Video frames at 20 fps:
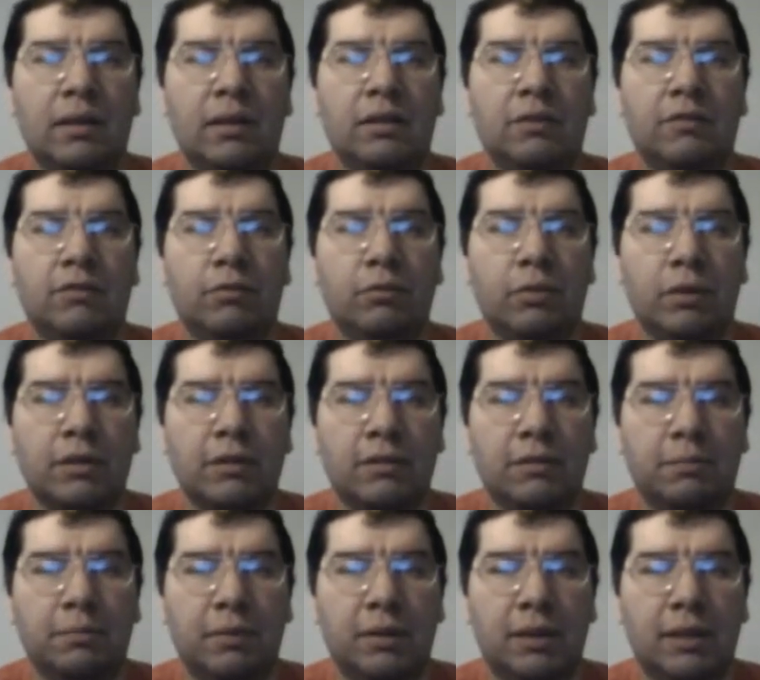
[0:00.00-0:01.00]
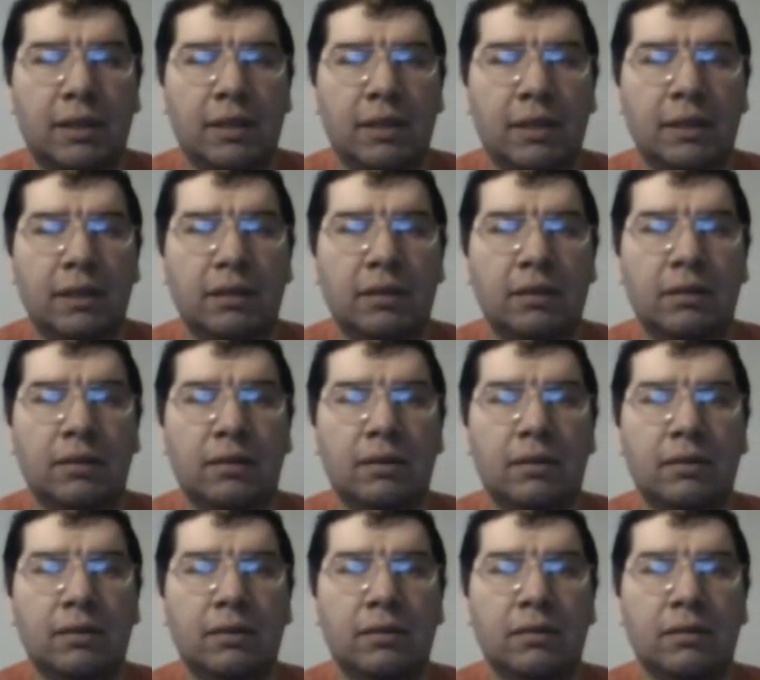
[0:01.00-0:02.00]
And it's directed by
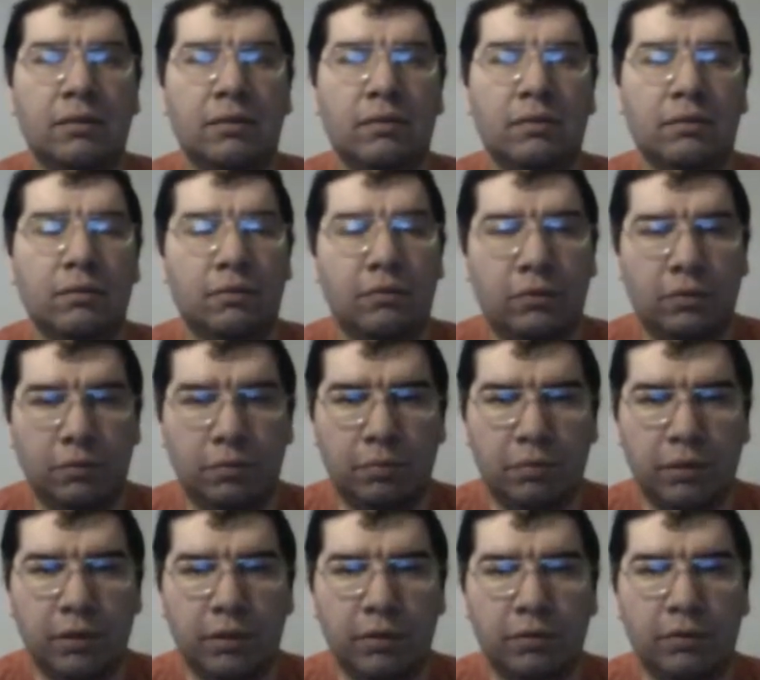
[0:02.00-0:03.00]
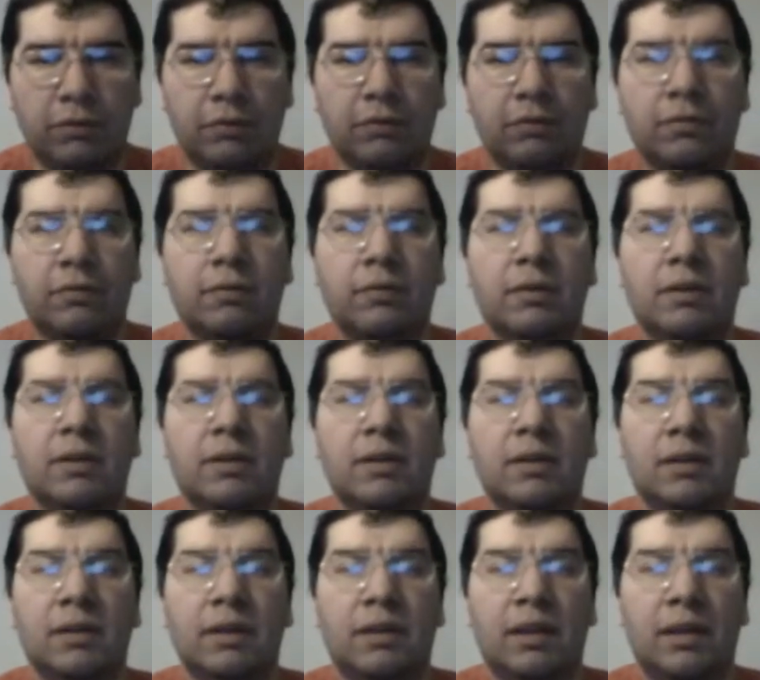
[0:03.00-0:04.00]
two brothers,
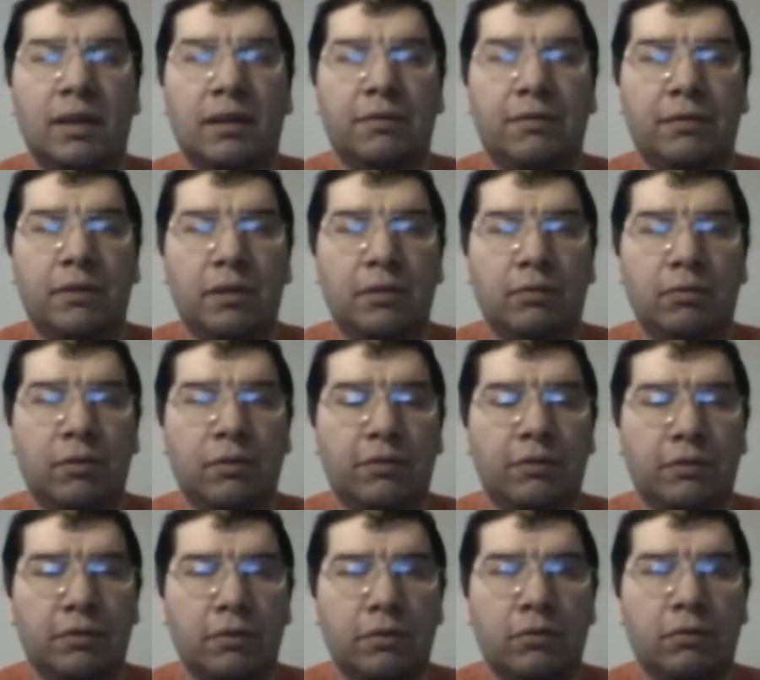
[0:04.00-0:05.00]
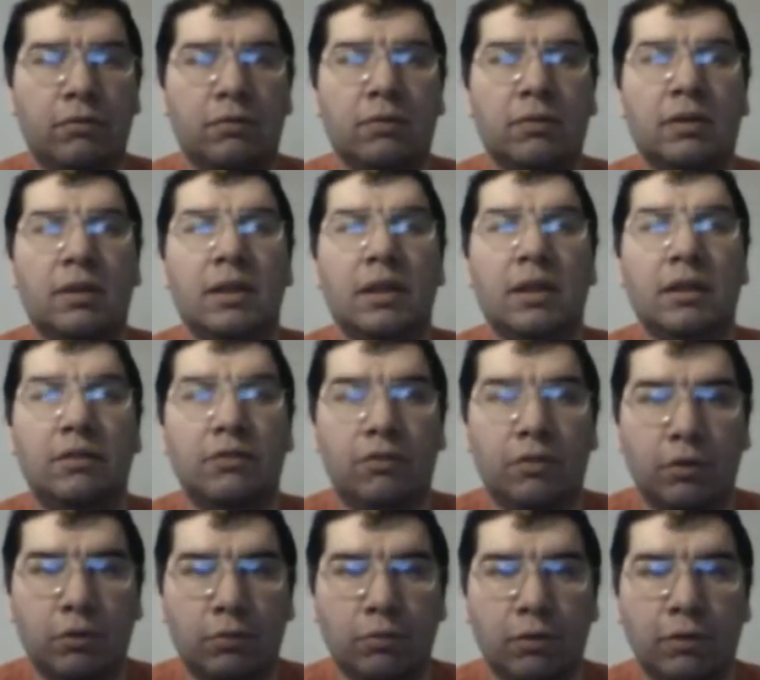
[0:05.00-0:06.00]
Anthony Russo and
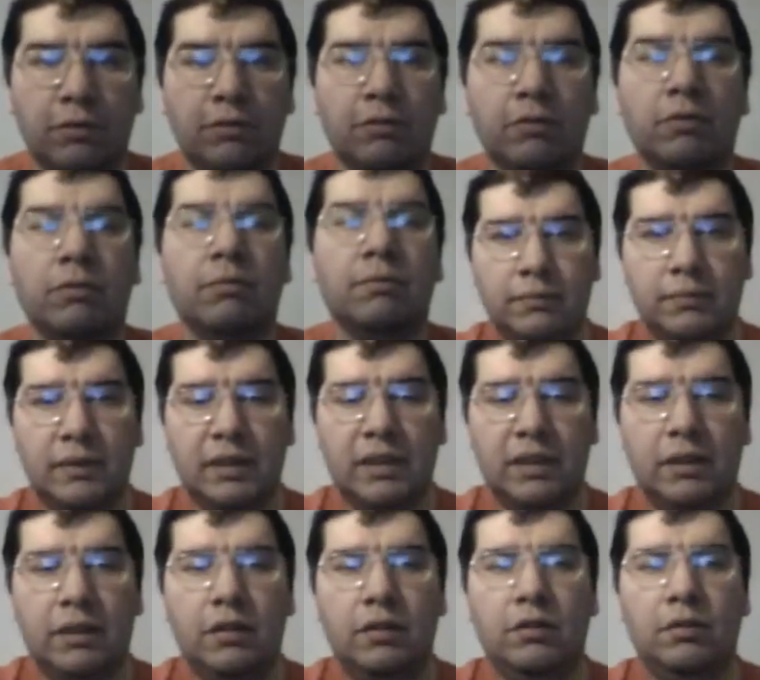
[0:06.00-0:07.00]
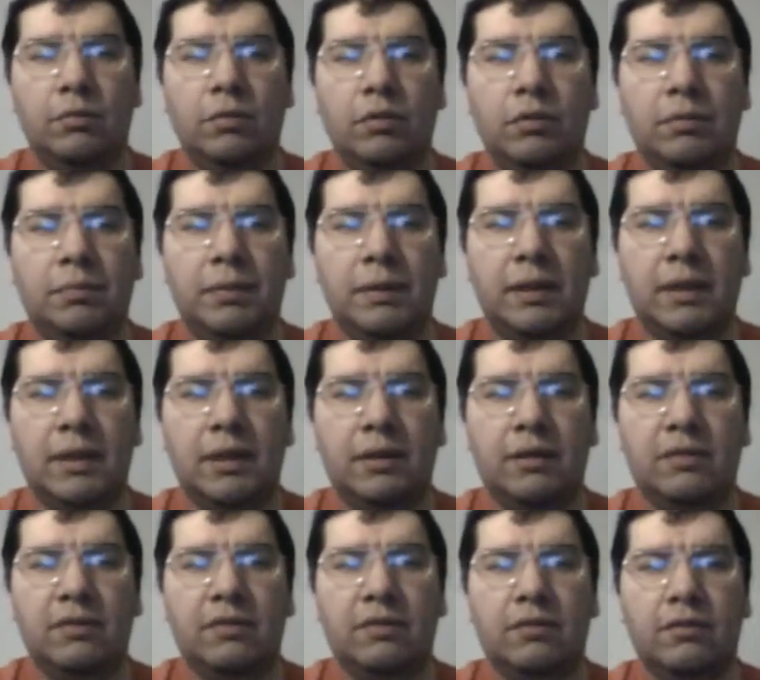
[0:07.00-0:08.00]
Joe Russo. The movie
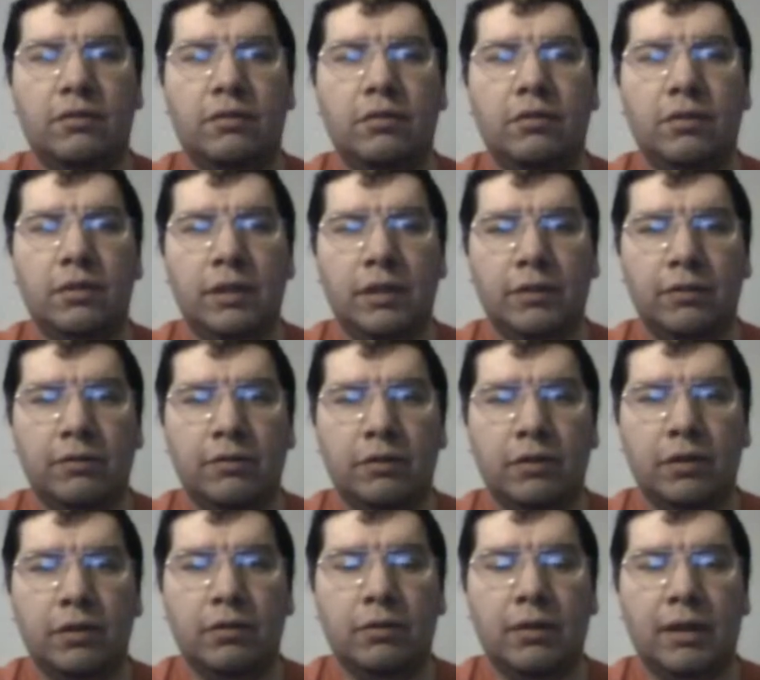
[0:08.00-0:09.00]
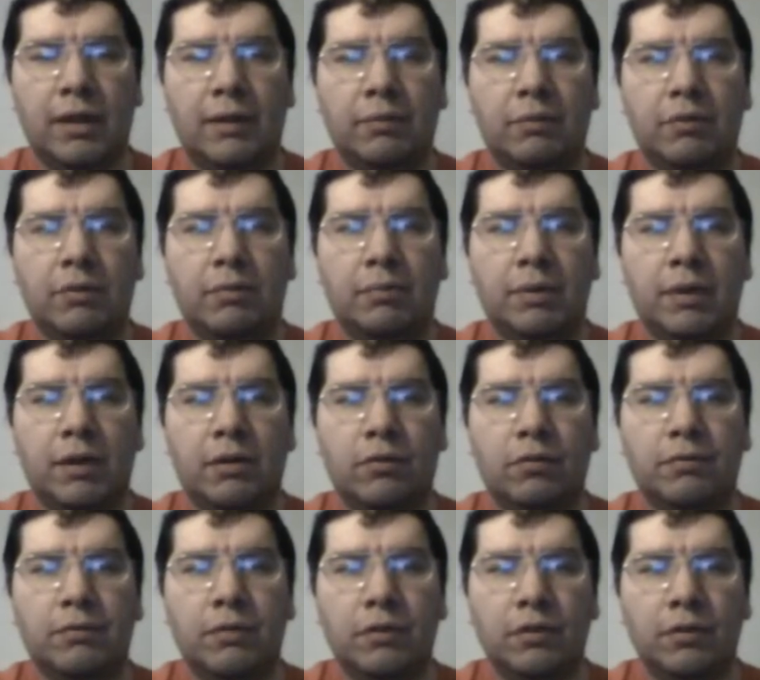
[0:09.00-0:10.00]
begins two years ago after the Battle
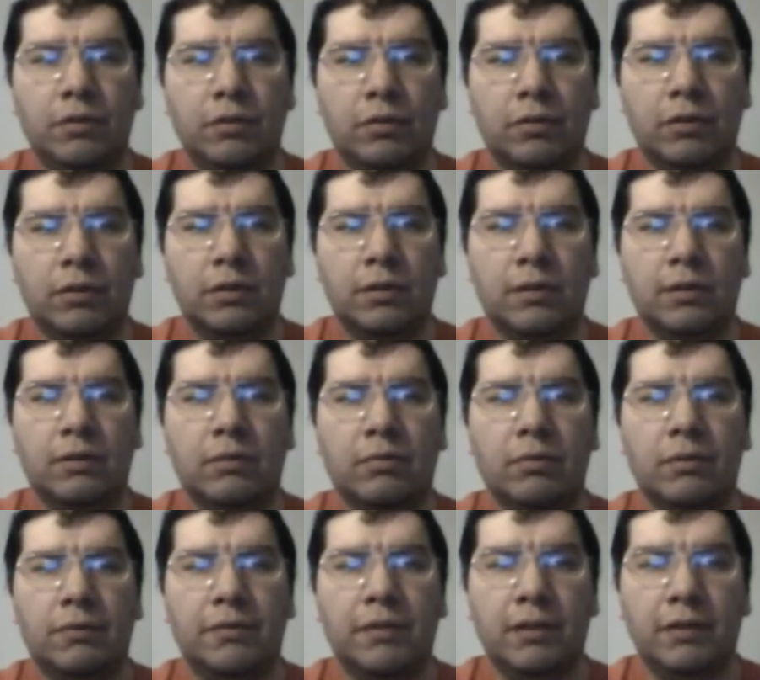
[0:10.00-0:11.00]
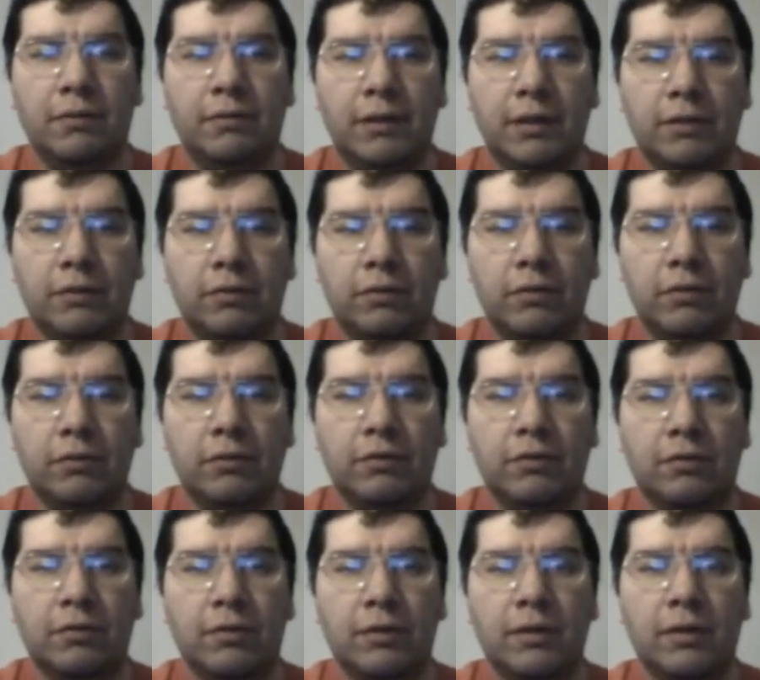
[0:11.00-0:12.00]
of New York with the Avengers
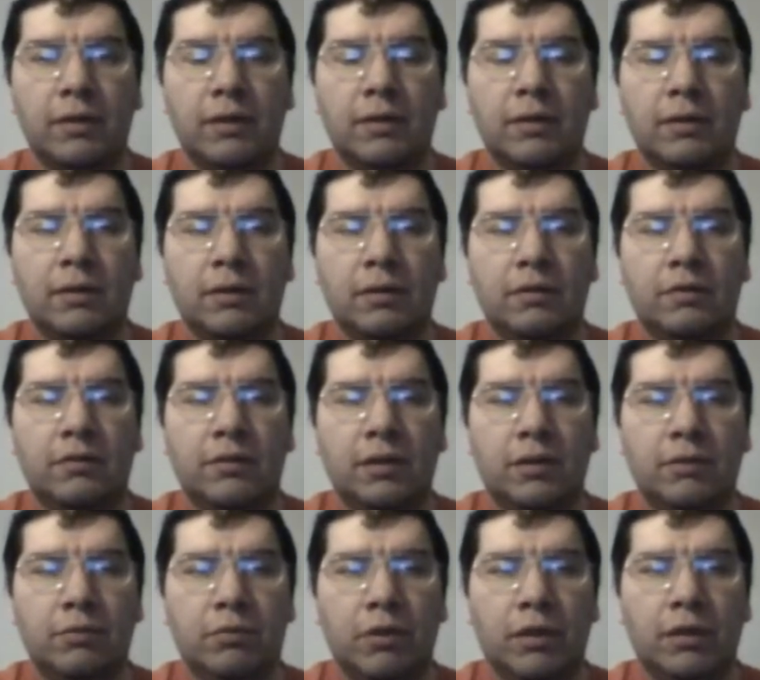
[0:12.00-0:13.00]
Steve